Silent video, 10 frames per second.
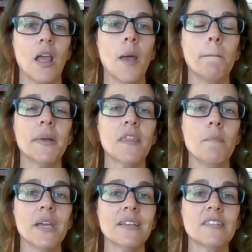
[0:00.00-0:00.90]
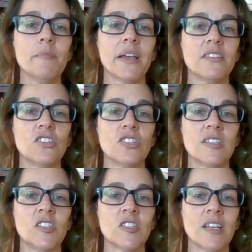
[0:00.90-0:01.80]
But the mixed messages
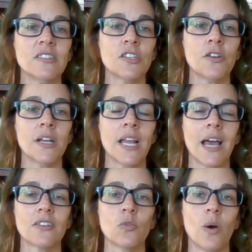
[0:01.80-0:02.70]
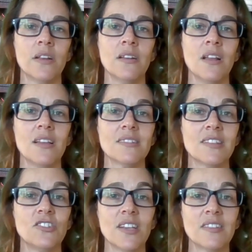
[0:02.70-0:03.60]
he sends her in Act 1
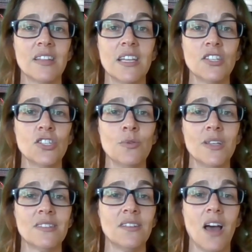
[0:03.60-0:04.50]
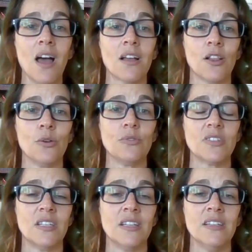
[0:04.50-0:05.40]
suggest the issue is not closed
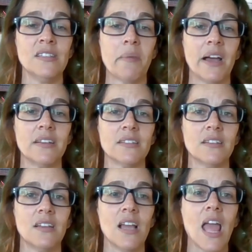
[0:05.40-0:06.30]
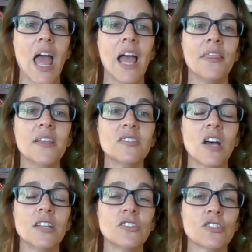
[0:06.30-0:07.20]
in his mind, and this
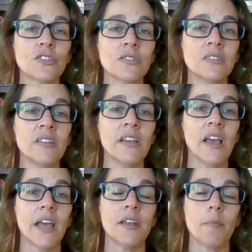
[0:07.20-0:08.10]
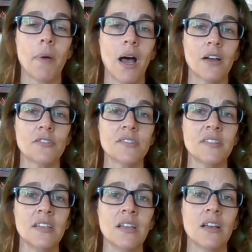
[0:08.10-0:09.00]
uncertainty and
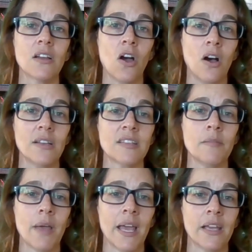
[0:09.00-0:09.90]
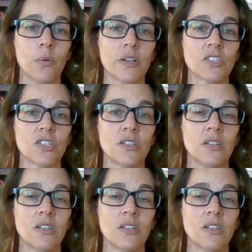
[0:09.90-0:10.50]
hypocrisy cause him anguish.